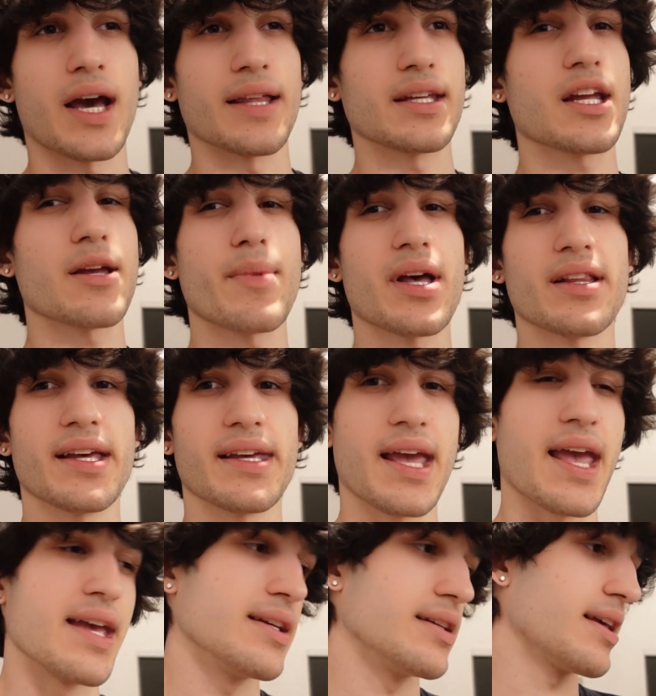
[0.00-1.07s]
I think I'm at like
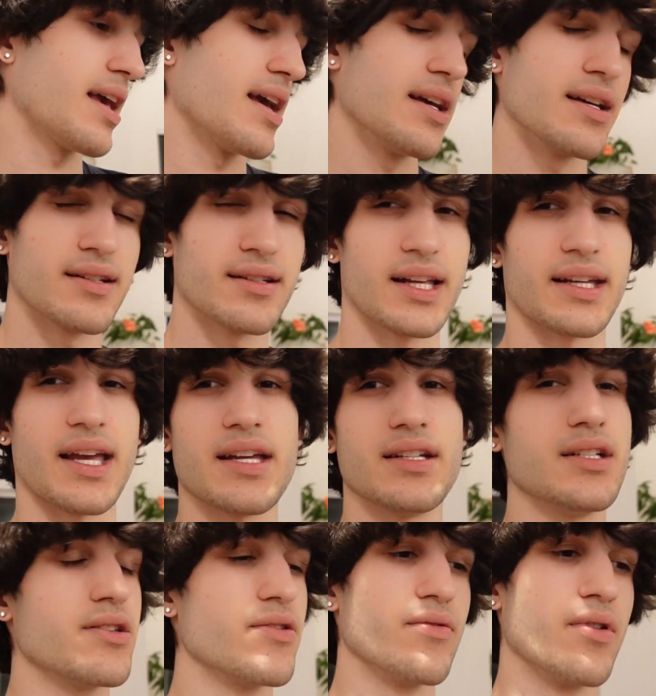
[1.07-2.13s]
8K, like
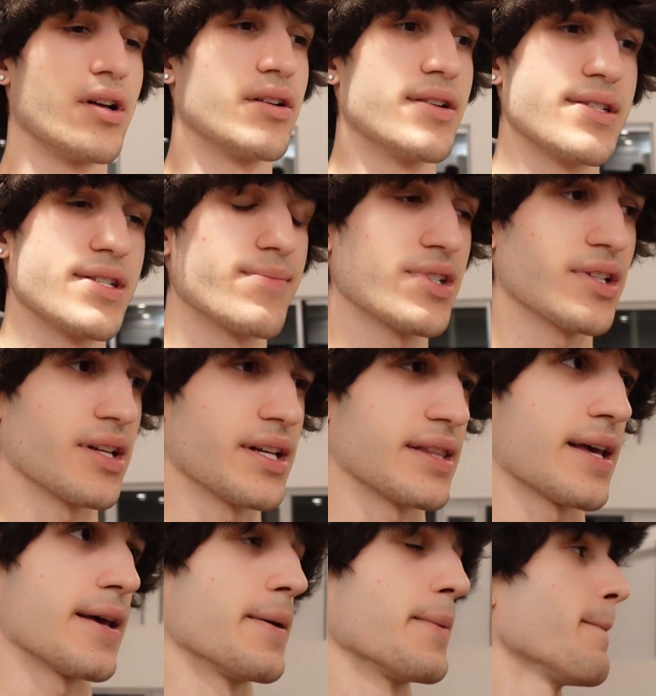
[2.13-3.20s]
8,200, some shit like that.